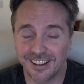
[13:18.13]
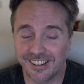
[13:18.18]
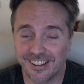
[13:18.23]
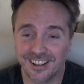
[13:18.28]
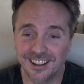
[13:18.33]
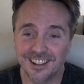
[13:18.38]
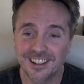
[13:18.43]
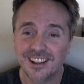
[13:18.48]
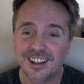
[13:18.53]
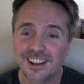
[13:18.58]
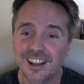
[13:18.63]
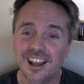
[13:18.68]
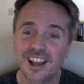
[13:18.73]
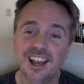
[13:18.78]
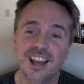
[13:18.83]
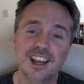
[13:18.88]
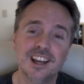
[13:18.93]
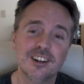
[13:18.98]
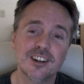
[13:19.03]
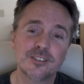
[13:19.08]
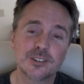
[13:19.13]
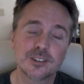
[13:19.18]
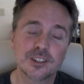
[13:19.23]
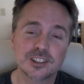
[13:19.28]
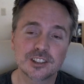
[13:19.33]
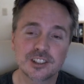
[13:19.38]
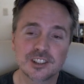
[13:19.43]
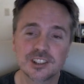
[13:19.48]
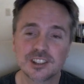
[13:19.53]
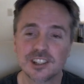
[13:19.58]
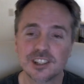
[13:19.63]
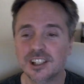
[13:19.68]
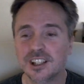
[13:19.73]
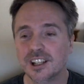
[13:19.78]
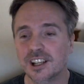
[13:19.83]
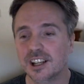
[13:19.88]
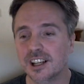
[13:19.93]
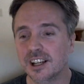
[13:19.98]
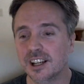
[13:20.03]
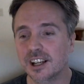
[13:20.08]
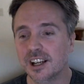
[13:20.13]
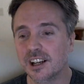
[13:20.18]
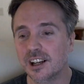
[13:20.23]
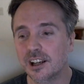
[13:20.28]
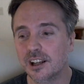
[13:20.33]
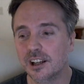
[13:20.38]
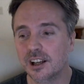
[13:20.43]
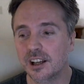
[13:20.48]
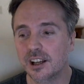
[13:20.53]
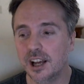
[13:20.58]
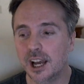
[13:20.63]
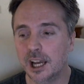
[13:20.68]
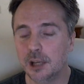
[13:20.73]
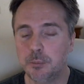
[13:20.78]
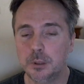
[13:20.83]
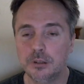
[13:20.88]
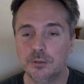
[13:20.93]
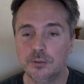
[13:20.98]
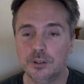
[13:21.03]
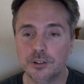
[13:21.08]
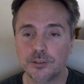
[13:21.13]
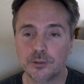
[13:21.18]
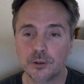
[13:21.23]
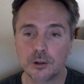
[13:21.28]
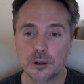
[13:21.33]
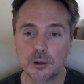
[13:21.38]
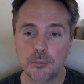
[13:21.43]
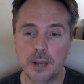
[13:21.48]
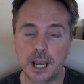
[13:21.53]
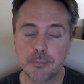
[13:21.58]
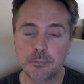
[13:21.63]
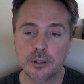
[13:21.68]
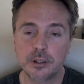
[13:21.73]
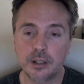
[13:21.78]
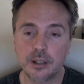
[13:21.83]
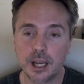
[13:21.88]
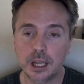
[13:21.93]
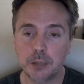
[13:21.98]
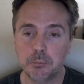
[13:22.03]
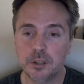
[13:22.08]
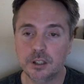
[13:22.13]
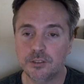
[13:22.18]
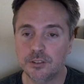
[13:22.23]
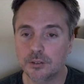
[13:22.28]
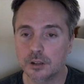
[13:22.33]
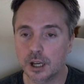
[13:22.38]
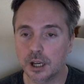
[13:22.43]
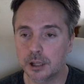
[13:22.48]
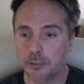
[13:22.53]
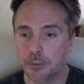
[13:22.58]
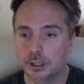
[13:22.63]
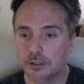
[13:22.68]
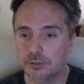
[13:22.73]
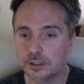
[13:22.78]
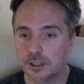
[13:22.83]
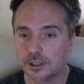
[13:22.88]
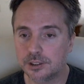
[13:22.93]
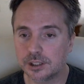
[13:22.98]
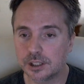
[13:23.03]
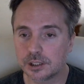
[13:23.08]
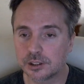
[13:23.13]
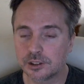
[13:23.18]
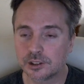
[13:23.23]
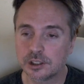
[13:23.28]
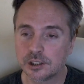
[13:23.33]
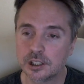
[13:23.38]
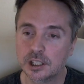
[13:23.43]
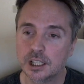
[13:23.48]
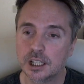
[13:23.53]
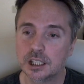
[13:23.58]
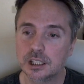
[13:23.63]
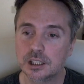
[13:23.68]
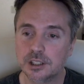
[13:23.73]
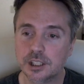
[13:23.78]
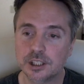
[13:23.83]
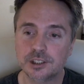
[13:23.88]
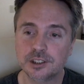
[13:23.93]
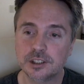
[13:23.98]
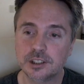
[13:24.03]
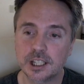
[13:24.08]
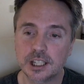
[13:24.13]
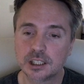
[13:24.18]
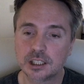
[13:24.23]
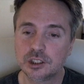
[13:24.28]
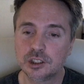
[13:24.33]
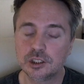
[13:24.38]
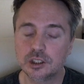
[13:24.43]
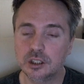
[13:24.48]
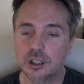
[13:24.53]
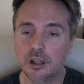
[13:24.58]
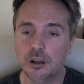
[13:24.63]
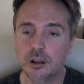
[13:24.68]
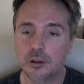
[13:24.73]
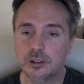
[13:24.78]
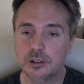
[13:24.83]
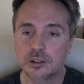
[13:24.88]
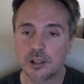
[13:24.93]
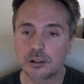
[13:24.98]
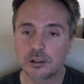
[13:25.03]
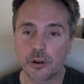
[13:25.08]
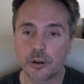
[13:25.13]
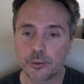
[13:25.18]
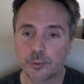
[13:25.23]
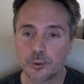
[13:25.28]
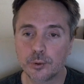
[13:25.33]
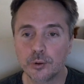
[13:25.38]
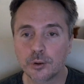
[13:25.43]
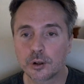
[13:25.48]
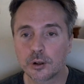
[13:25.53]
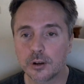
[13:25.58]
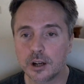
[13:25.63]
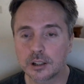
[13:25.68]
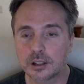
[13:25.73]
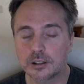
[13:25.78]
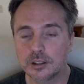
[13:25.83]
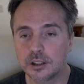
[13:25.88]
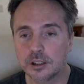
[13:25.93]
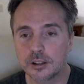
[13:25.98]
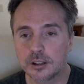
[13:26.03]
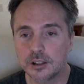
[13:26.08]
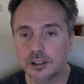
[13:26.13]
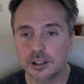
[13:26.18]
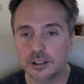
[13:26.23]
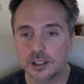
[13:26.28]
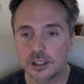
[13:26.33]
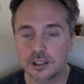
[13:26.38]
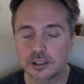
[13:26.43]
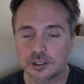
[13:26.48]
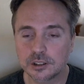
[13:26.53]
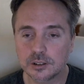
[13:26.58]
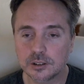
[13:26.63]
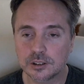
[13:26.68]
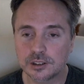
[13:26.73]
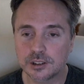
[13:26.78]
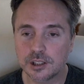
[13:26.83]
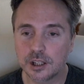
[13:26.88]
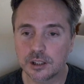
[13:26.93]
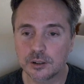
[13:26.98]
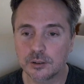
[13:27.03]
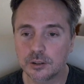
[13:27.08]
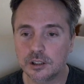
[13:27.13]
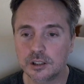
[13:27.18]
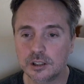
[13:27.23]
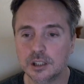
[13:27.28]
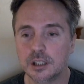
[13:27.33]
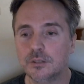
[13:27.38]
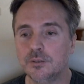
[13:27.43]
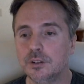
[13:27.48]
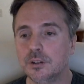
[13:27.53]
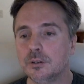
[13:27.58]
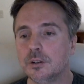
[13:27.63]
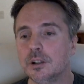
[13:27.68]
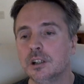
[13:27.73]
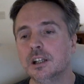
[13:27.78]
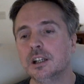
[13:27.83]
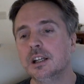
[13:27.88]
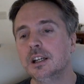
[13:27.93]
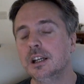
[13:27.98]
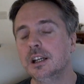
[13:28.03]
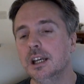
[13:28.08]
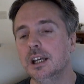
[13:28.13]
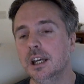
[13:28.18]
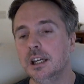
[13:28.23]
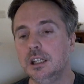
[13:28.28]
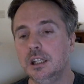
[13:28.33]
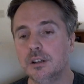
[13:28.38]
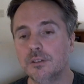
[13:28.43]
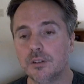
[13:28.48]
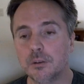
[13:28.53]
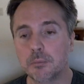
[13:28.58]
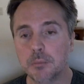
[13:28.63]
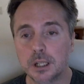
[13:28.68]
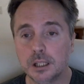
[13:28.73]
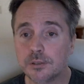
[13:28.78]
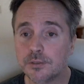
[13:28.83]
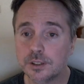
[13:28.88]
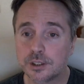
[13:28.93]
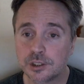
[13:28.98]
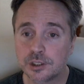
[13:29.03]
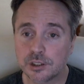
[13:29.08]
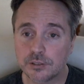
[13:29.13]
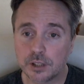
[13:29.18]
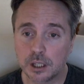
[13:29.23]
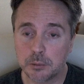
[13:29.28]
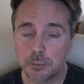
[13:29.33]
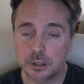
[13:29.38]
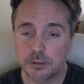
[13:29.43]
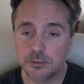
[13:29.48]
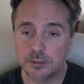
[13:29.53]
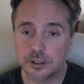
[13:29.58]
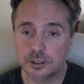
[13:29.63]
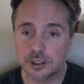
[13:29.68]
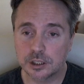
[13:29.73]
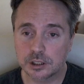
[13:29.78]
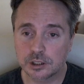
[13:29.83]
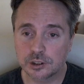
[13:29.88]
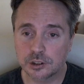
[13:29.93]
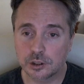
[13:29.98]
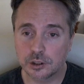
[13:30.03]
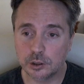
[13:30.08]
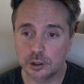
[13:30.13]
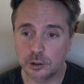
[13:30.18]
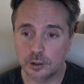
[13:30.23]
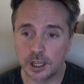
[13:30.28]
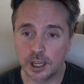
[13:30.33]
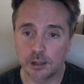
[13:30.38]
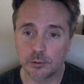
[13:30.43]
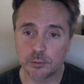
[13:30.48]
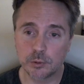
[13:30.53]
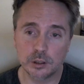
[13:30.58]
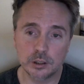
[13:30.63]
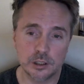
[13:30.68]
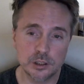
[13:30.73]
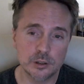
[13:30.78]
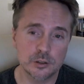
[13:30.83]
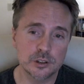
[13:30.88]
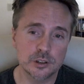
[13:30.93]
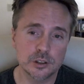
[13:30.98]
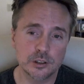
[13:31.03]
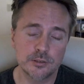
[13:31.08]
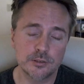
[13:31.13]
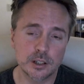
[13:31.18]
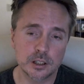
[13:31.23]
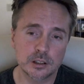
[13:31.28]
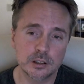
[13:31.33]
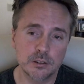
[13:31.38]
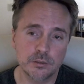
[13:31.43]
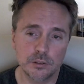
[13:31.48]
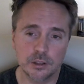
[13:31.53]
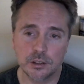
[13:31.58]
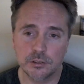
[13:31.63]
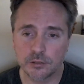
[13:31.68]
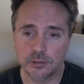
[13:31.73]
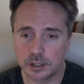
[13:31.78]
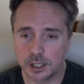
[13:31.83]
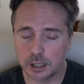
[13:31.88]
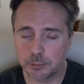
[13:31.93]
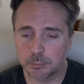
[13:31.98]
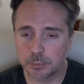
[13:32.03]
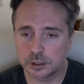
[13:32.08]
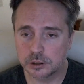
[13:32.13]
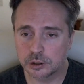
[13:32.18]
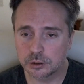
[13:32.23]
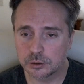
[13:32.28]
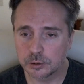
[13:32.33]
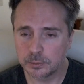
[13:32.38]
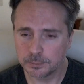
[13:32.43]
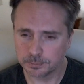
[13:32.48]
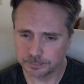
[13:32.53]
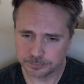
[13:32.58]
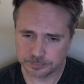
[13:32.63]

And of course, IPv4 mapped to IPv6 doesn't actually tunnel through correctly or anything, so it's not going to give you any of the benefits of IPv6, so you can't really use it effectively for NAT punch-through.